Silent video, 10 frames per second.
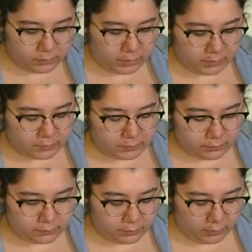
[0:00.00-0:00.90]
last
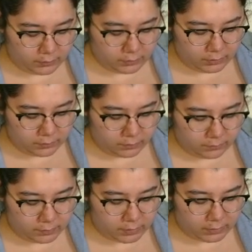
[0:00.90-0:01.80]
yesterday's
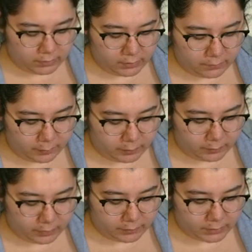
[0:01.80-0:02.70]
run was
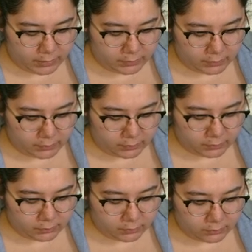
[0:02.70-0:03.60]
89.55, so that took...
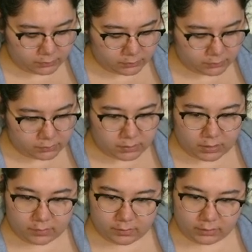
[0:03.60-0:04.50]

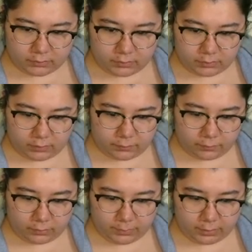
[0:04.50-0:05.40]
Damn, that took like
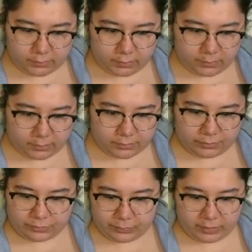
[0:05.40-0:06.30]
40 minutes. I'm
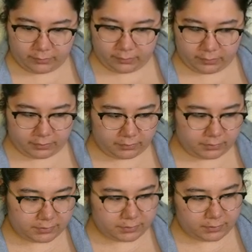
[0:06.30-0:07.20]
actually speedrunning.
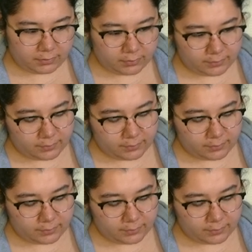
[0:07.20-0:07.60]
Holy shit.